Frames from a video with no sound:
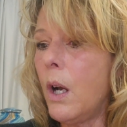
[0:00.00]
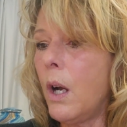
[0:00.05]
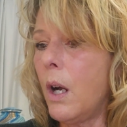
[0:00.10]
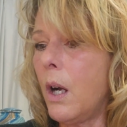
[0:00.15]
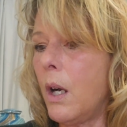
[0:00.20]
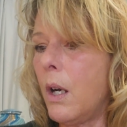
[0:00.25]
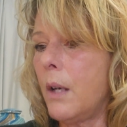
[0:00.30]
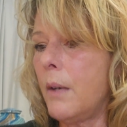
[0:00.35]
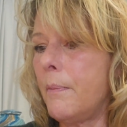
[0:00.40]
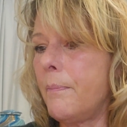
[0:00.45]

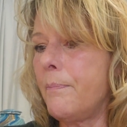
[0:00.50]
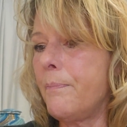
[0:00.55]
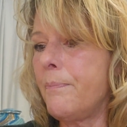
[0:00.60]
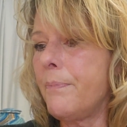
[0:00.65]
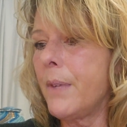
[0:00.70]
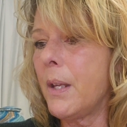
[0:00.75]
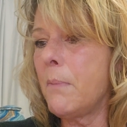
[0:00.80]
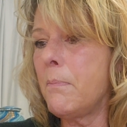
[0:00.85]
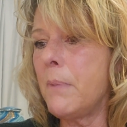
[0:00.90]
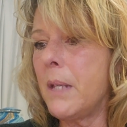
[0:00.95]

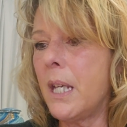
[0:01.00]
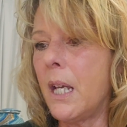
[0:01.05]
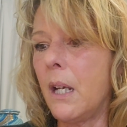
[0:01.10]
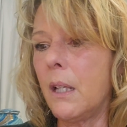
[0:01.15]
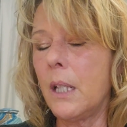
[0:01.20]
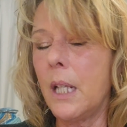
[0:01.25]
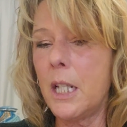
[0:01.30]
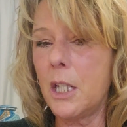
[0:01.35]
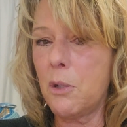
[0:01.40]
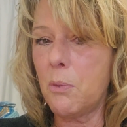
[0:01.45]

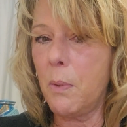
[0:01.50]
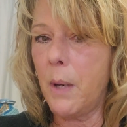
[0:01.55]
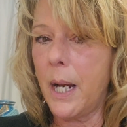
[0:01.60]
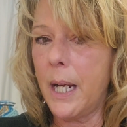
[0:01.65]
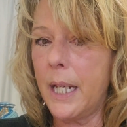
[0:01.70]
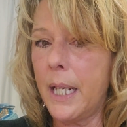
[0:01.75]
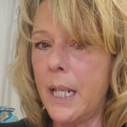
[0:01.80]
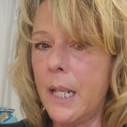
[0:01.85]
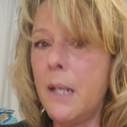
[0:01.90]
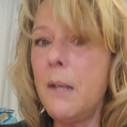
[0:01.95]
BLS
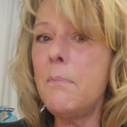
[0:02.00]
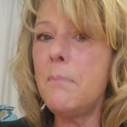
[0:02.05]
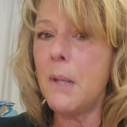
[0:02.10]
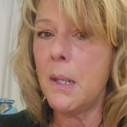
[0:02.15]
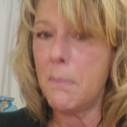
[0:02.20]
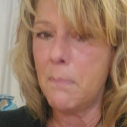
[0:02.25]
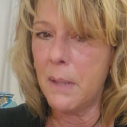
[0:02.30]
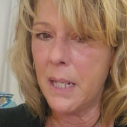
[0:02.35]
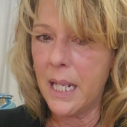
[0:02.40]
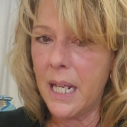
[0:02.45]
ready.
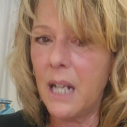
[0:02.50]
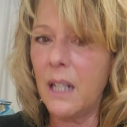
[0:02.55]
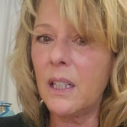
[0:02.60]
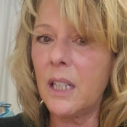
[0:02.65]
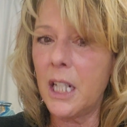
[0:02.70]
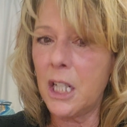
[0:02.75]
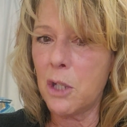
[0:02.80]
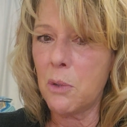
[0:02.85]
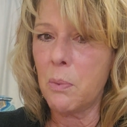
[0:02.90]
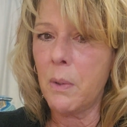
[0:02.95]
Be
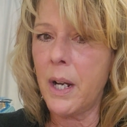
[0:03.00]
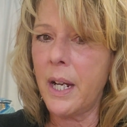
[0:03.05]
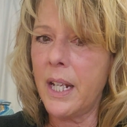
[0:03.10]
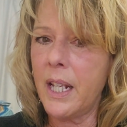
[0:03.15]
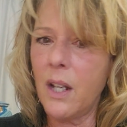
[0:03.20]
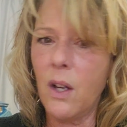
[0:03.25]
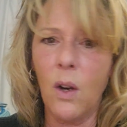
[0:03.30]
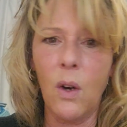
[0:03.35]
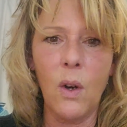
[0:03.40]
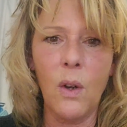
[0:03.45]
BLS
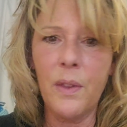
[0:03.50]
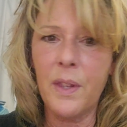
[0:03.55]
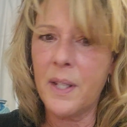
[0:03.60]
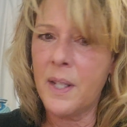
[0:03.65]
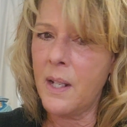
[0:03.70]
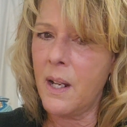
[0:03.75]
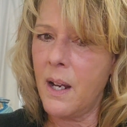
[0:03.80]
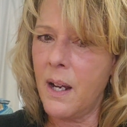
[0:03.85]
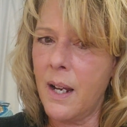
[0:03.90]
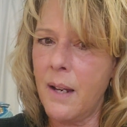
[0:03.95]
ready all the
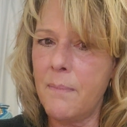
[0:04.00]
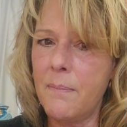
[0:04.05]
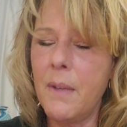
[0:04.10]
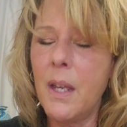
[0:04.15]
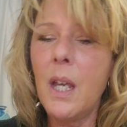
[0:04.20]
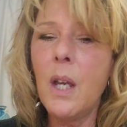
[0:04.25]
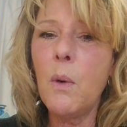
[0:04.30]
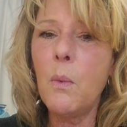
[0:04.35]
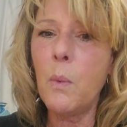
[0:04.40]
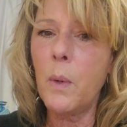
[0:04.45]
time
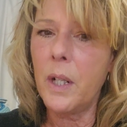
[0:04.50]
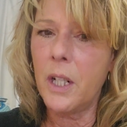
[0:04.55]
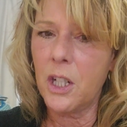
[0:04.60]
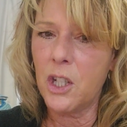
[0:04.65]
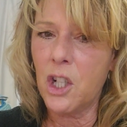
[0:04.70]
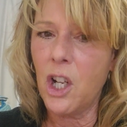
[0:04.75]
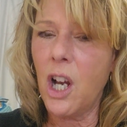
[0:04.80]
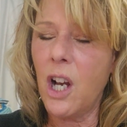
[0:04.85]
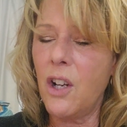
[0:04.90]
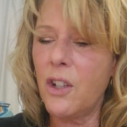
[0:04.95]
when a
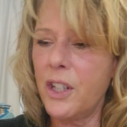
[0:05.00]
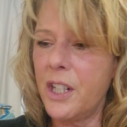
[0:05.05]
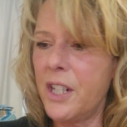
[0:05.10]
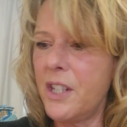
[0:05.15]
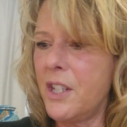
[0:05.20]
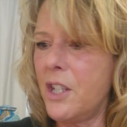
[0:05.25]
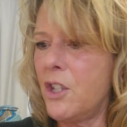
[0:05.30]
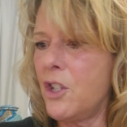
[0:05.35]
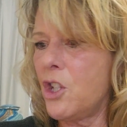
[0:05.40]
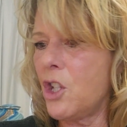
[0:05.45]
child
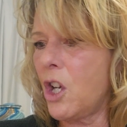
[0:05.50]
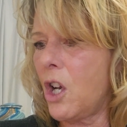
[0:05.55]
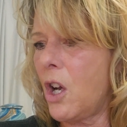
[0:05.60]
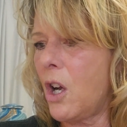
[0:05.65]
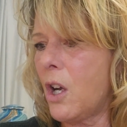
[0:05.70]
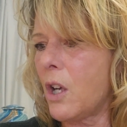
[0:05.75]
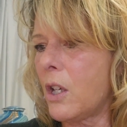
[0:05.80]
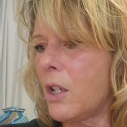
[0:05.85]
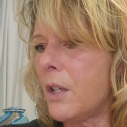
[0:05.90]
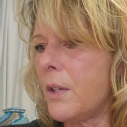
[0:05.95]
is in
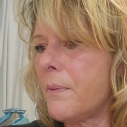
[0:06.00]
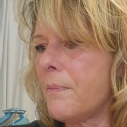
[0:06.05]
shock,